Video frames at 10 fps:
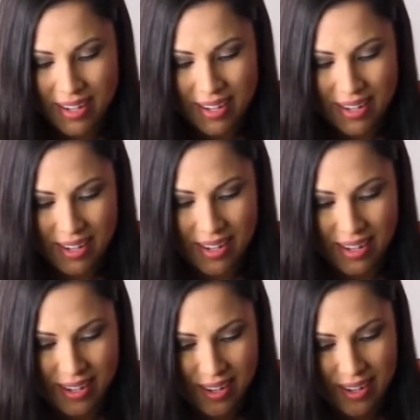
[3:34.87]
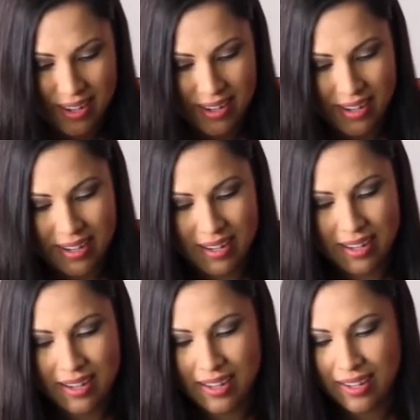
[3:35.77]

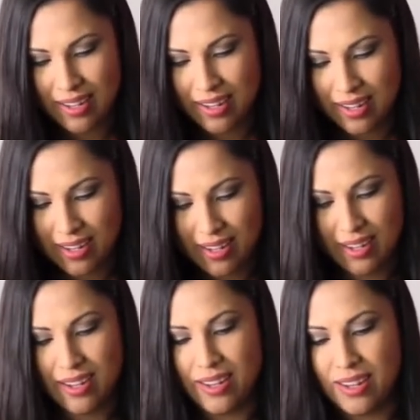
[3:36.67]
(no one is talking)